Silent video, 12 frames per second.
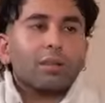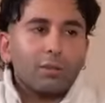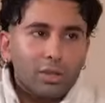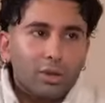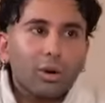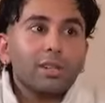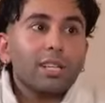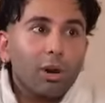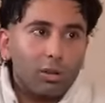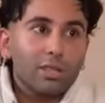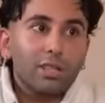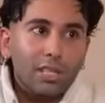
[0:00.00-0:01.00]
It was called the
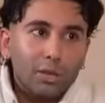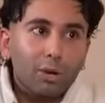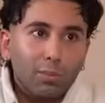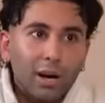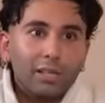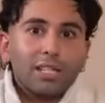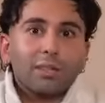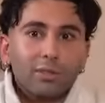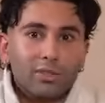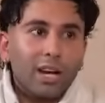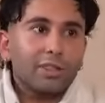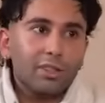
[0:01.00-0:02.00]
Alter Ego Party and it
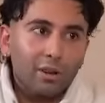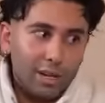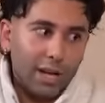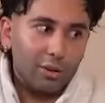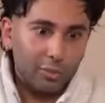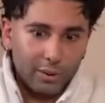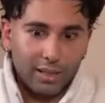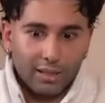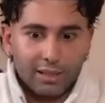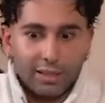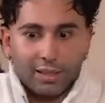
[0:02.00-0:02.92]
was right around Halloween.